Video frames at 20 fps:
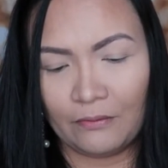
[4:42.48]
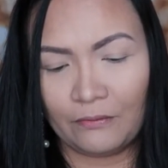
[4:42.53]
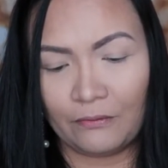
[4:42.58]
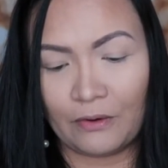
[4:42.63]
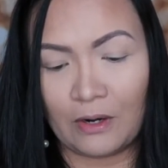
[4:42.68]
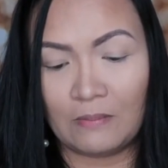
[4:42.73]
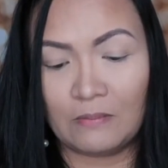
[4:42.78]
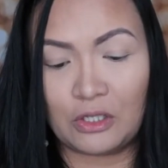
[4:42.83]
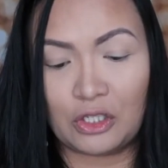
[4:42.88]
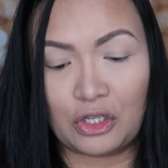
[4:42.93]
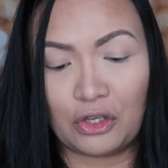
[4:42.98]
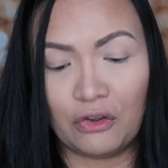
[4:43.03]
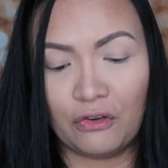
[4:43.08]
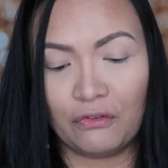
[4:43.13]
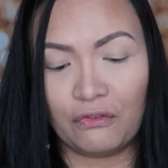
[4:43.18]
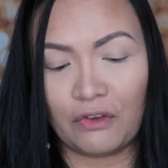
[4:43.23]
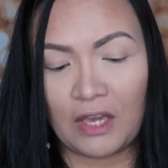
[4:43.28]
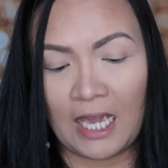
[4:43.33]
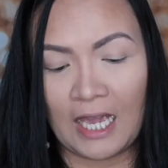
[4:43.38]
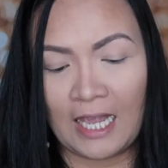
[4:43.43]
from Too
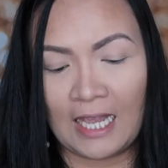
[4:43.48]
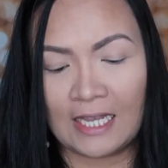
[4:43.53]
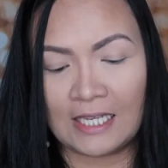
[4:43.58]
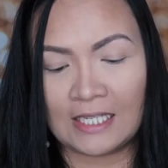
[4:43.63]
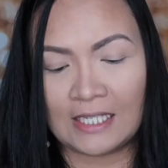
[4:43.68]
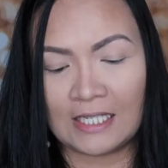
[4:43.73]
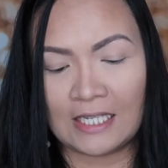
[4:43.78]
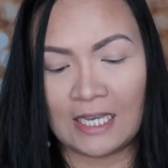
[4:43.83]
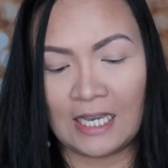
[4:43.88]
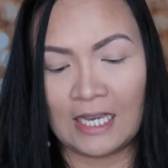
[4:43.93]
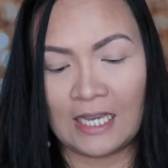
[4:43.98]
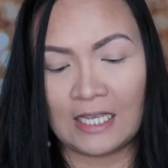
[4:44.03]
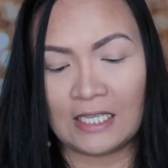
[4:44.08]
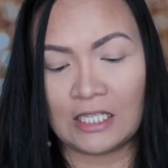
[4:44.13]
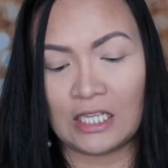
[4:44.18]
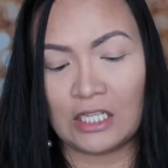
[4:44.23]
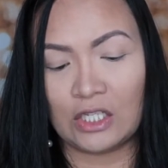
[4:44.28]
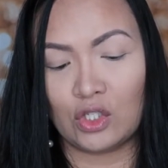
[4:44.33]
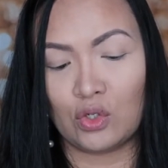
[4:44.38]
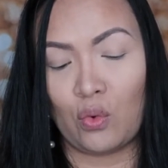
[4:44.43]
Faced
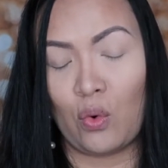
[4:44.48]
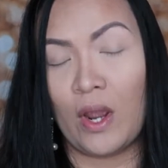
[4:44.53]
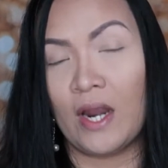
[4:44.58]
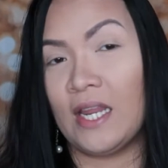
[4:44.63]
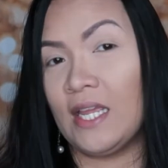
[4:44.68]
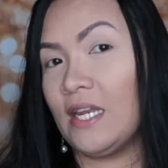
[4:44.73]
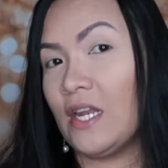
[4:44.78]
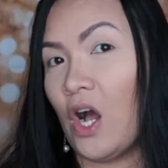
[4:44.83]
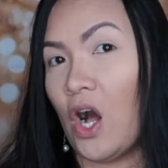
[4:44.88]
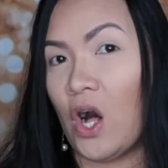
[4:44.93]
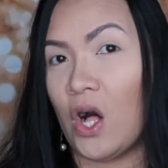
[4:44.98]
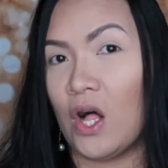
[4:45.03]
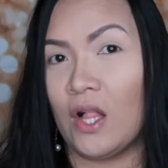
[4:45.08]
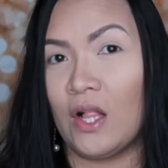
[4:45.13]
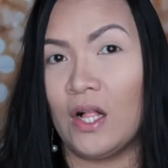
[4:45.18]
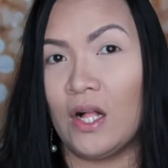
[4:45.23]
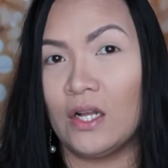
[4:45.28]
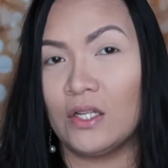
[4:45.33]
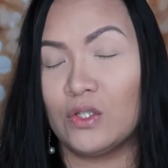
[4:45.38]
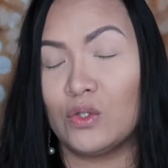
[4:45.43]
is
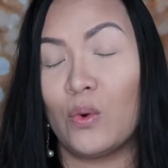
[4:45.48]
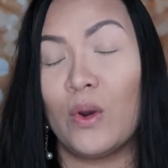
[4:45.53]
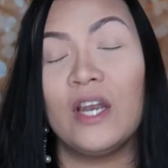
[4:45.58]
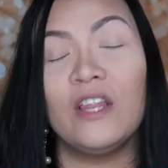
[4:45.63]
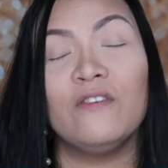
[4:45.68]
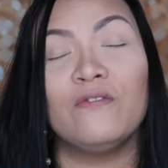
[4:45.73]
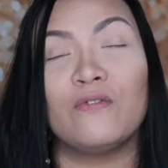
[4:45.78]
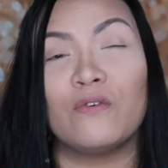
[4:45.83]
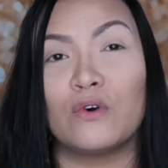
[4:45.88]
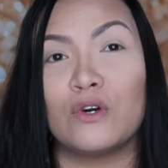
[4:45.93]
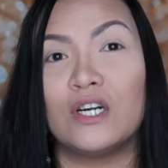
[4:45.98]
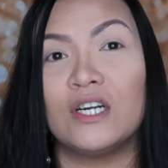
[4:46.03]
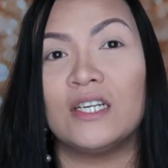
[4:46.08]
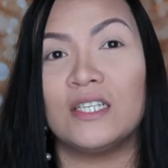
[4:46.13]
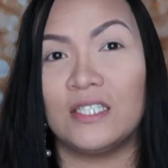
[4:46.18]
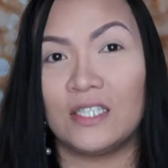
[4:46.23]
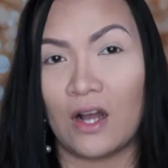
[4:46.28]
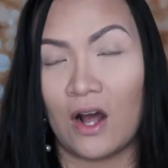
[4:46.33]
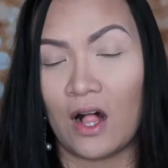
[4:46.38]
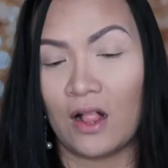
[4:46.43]

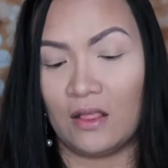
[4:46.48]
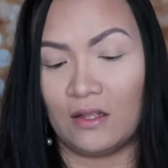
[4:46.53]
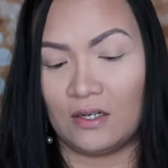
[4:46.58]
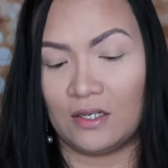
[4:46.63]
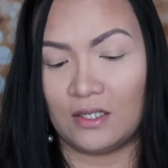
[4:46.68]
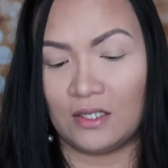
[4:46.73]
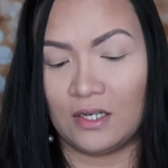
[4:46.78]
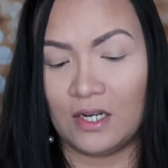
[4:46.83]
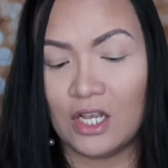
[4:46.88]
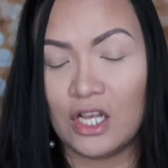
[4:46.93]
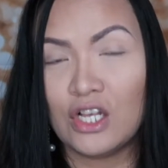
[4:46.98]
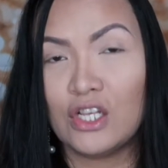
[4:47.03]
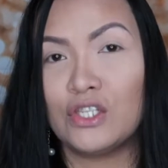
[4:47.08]
$24.